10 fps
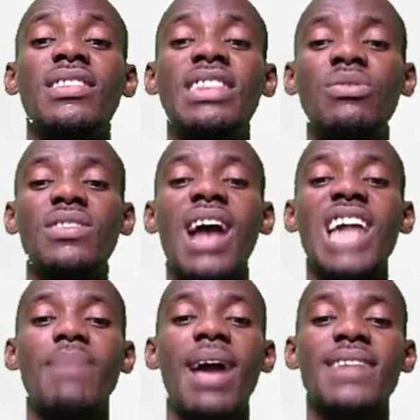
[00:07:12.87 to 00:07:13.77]
Newton
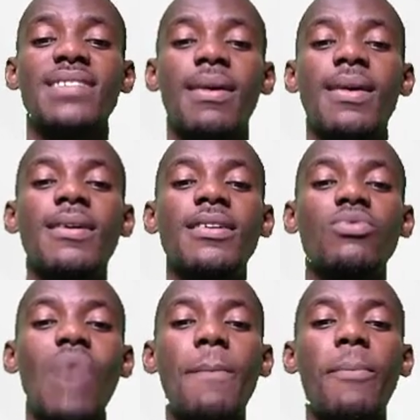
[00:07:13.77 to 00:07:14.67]
as my answer.
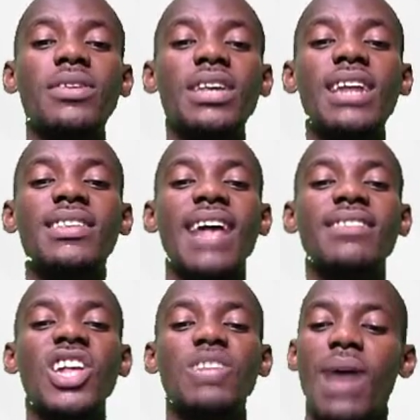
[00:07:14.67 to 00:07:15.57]
1.8 times
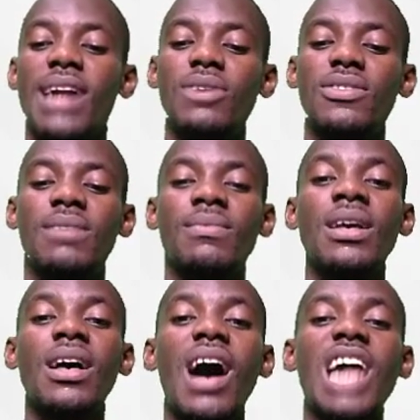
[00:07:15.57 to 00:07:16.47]
10 to the power Newton
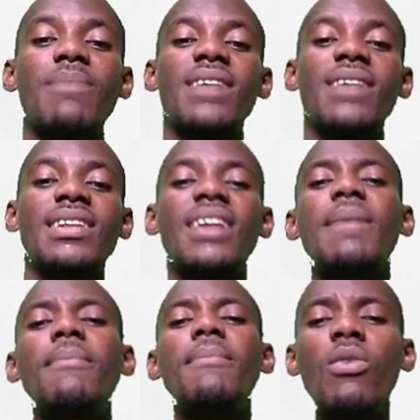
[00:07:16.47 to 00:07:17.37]
as my answer. Now the
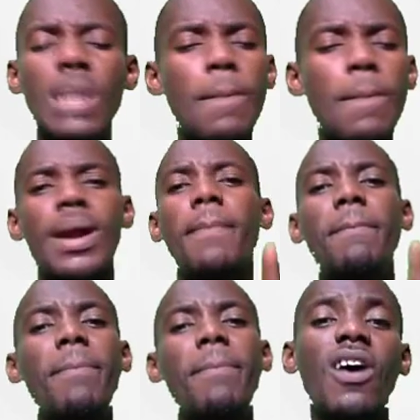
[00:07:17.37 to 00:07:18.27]
most
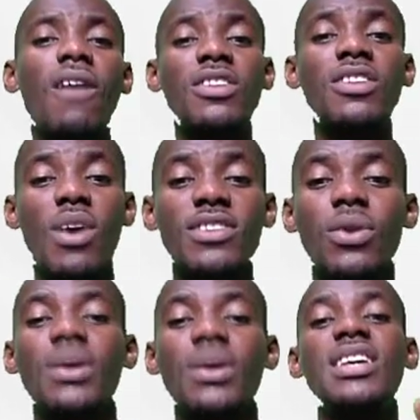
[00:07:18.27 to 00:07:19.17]
important part of this
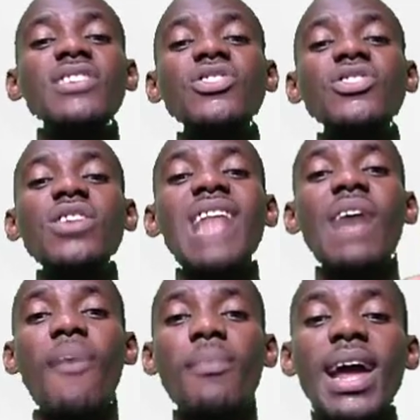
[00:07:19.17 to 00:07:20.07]
question is just
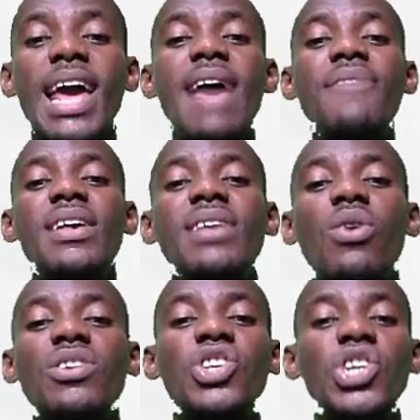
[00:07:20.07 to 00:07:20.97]
that formula. F
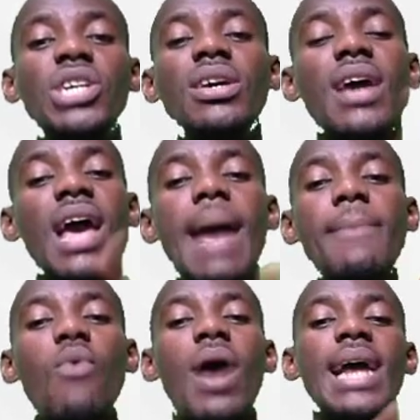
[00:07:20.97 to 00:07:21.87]
equals G
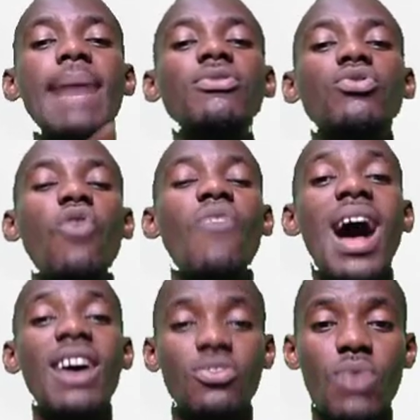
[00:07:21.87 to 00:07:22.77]
M1 M2 over
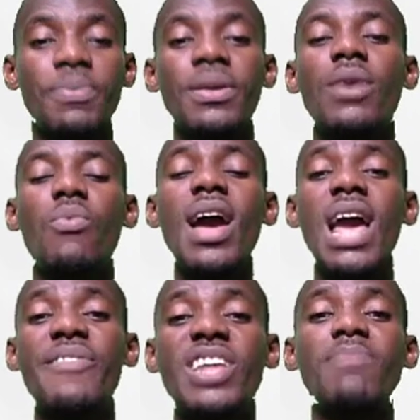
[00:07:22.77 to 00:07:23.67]
R squared, where
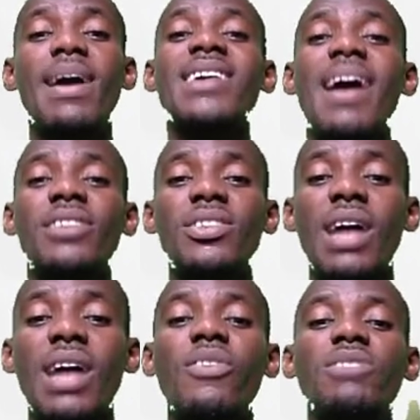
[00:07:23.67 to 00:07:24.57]
F is my
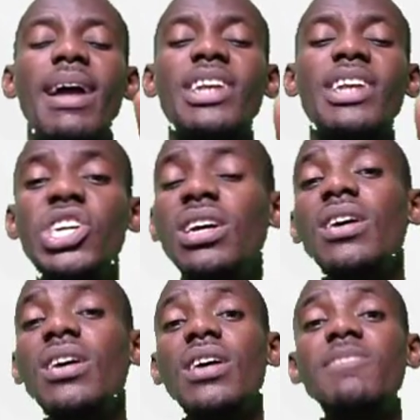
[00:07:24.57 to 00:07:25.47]
gravitational force, my G
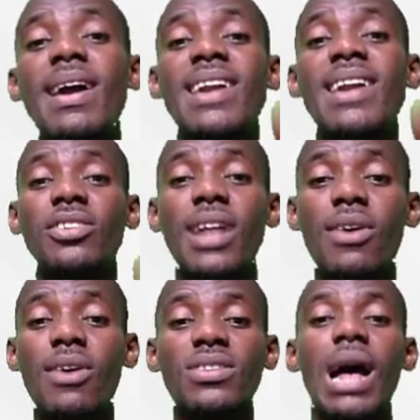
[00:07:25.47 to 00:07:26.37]
is my gravitational
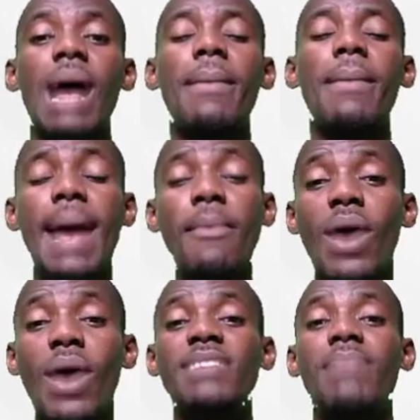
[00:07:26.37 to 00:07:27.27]
constant, and my
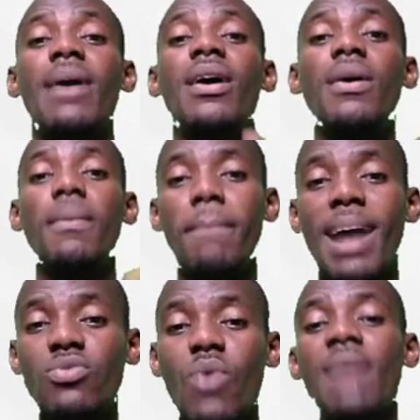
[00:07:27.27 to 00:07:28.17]
M1 is my
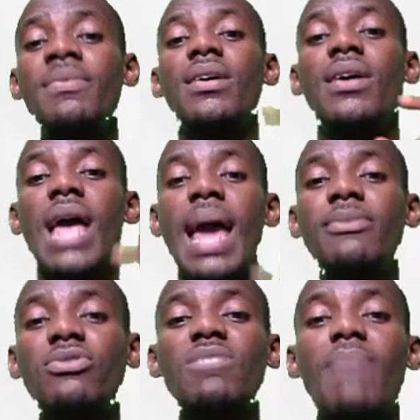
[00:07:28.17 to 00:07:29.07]
mass 1,
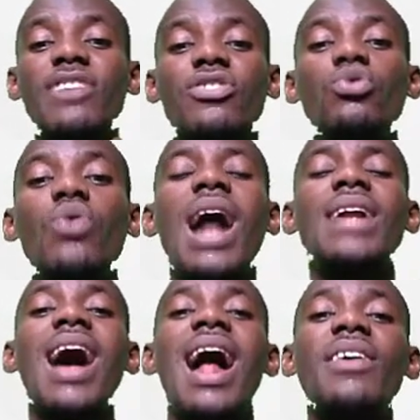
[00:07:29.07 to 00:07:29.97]
M2 is mass 2, and
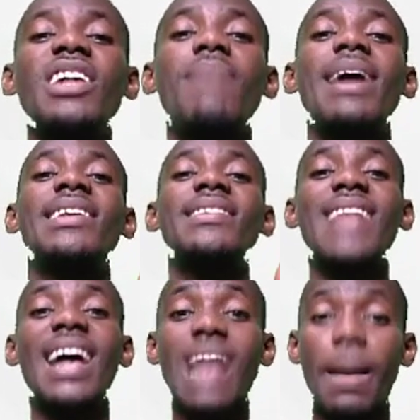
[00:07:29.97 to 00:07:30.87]
R is my
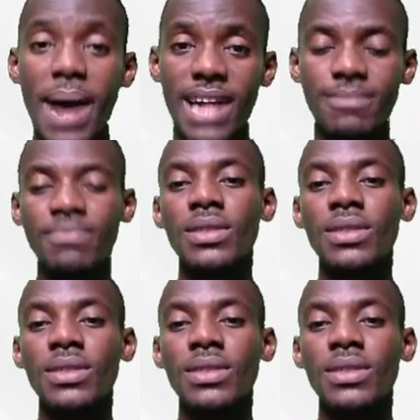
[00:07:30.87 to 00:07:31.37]
distance apart.